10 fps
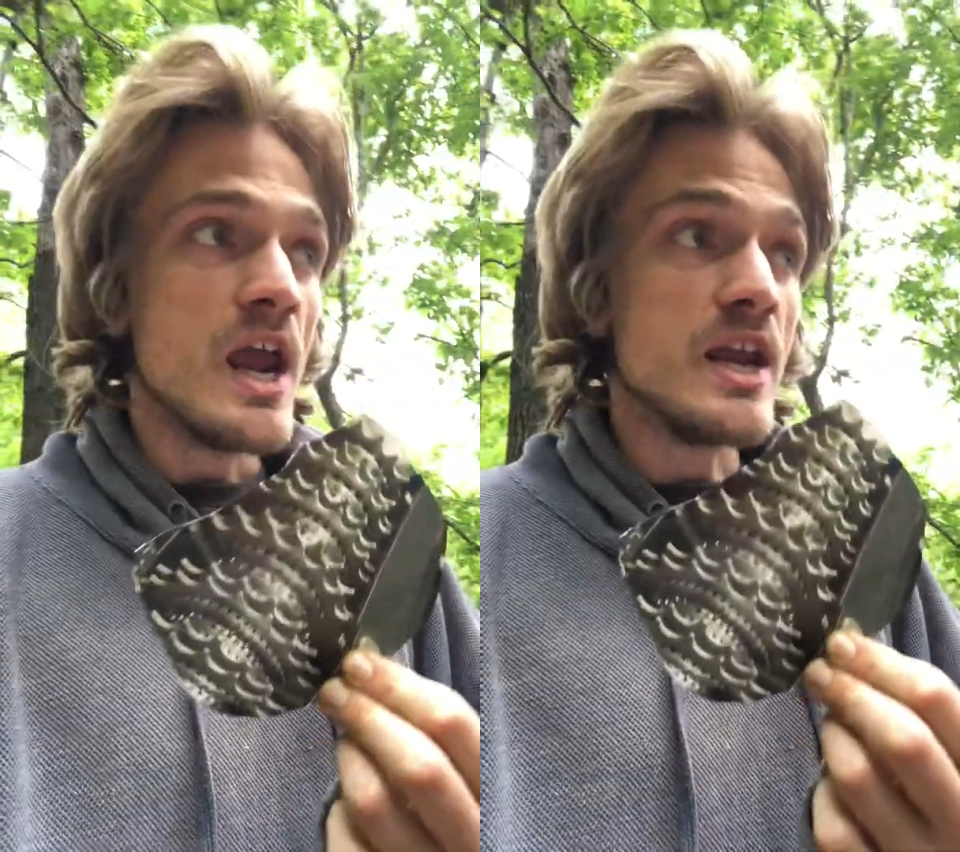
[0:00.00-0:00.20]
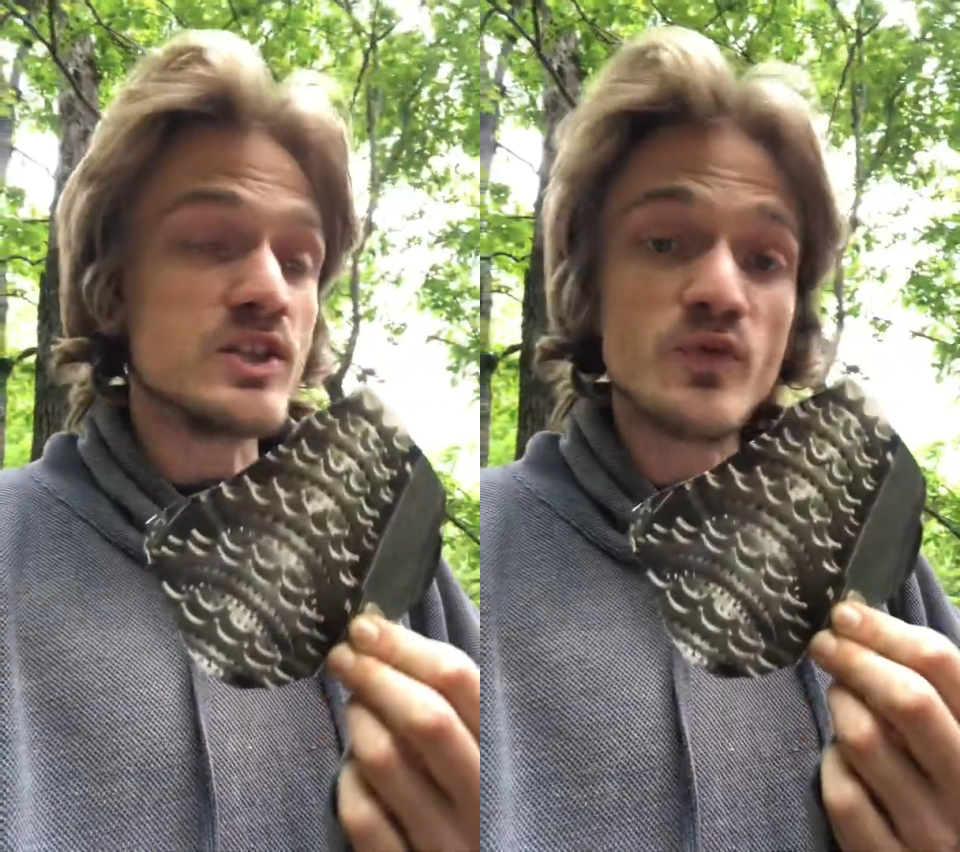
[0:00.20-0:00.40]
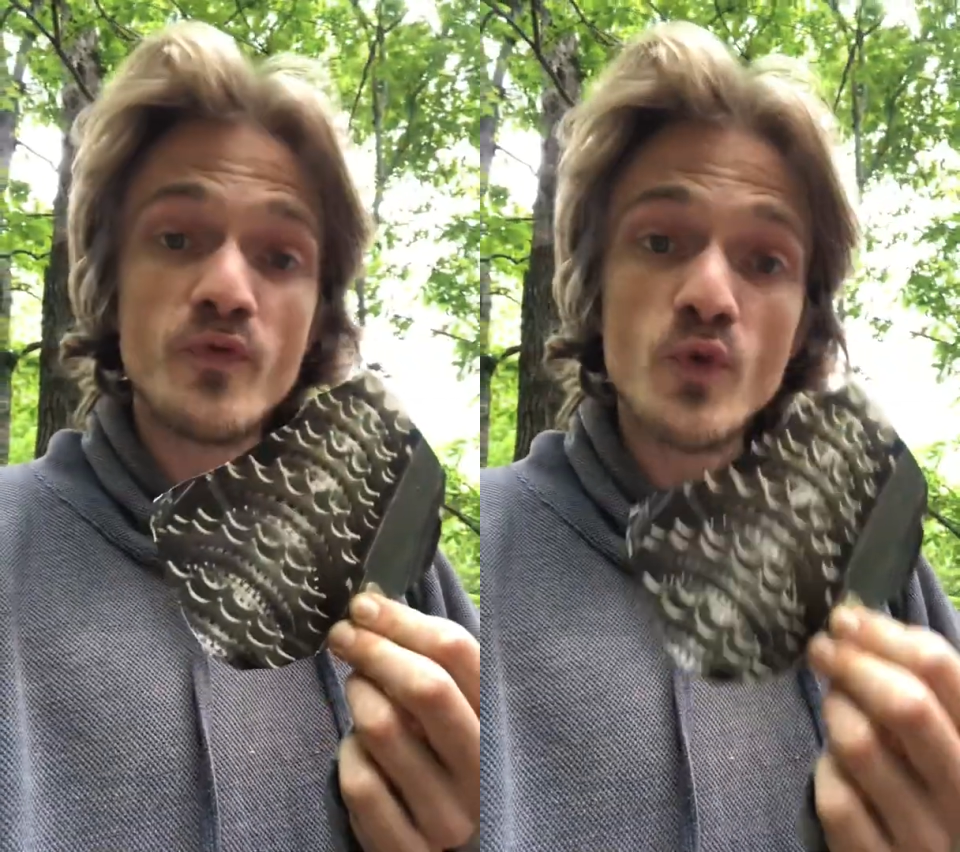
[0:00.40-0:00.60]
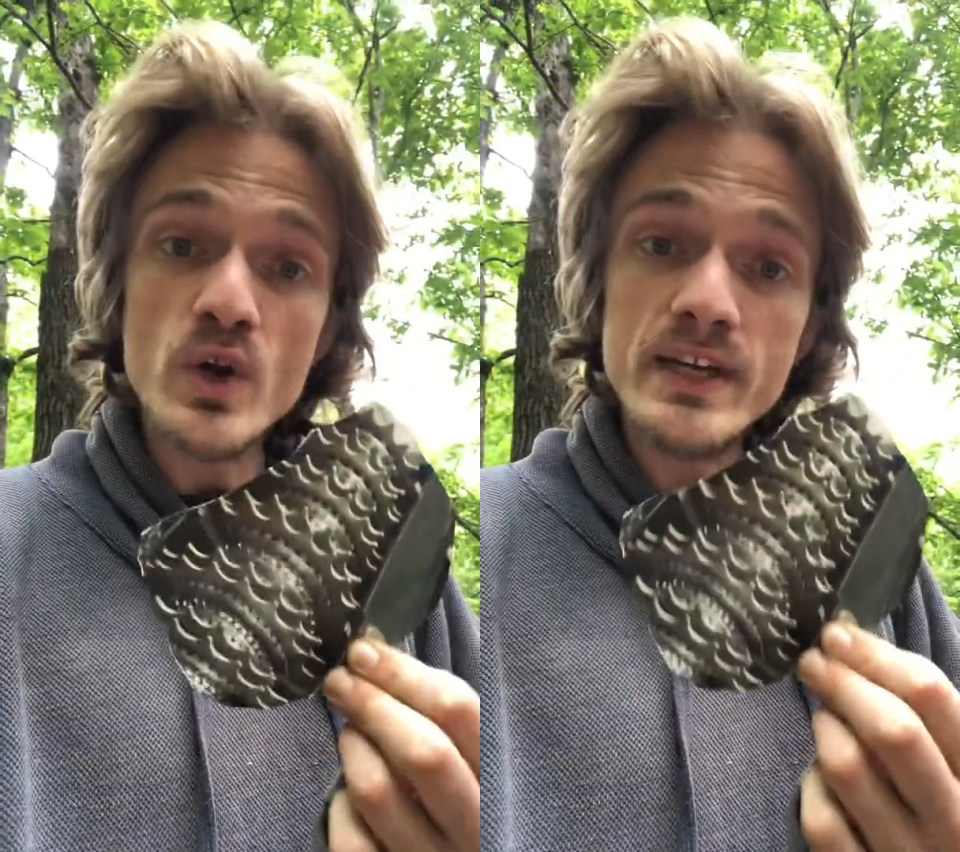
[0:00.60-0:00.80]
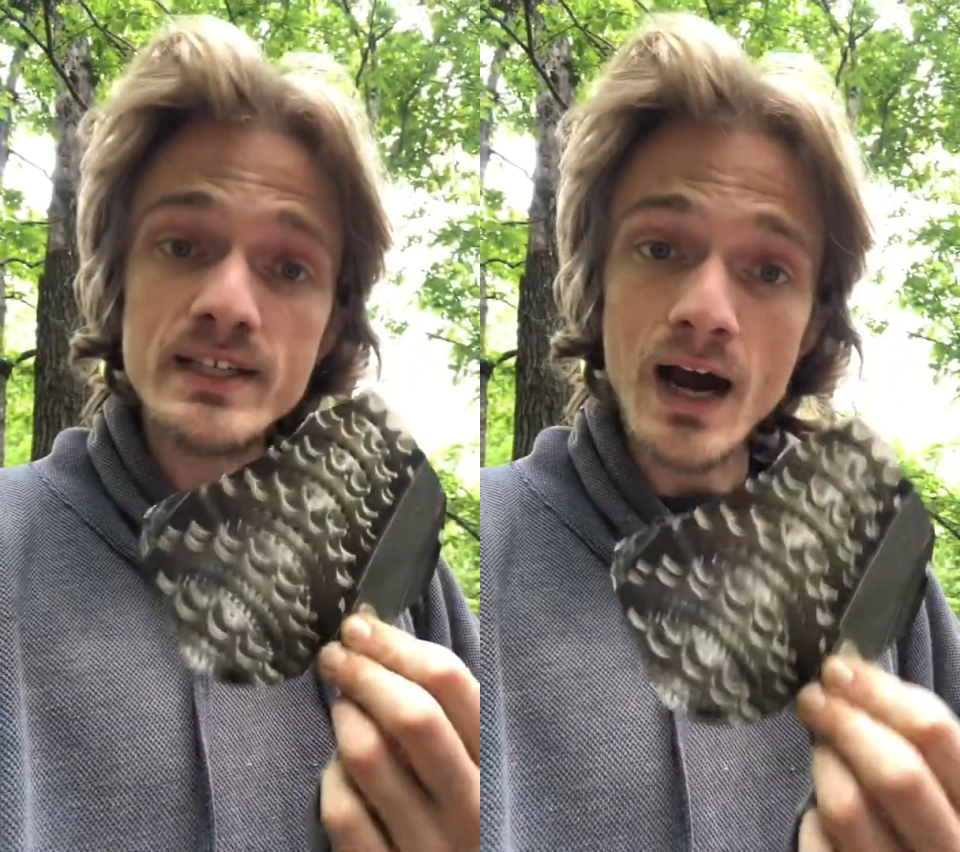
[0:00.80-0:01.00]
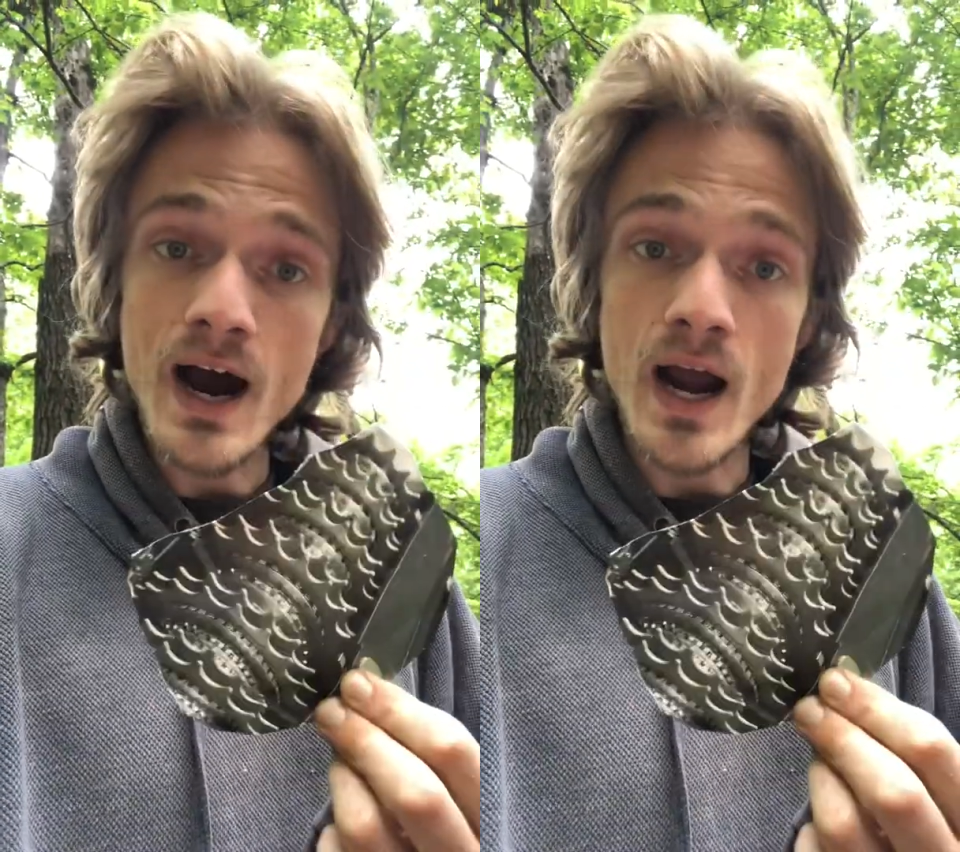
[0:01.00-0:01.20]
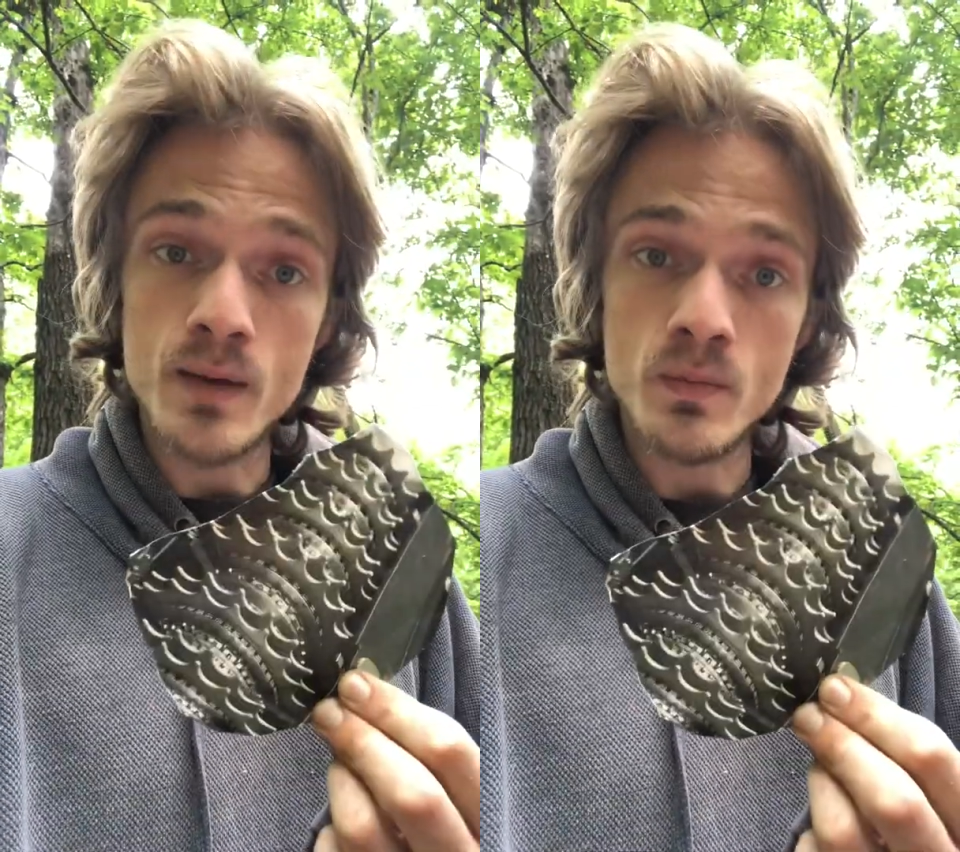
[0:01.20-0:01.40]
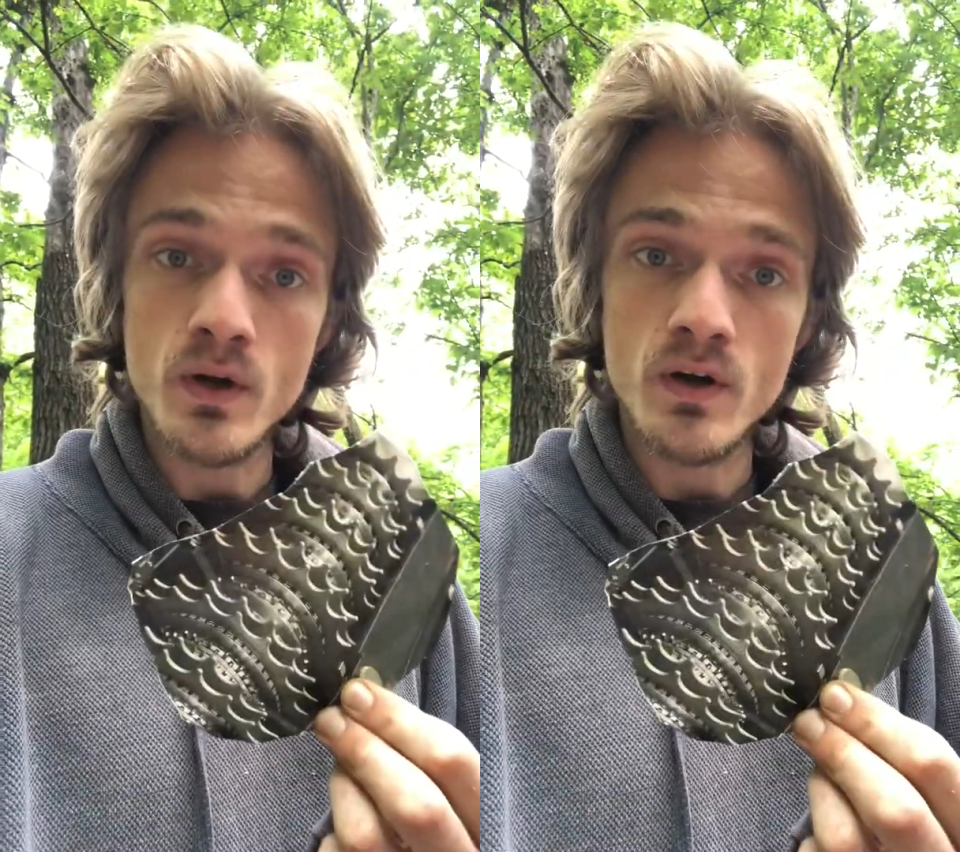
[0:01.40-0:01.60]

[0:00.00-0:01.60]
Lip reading: is free time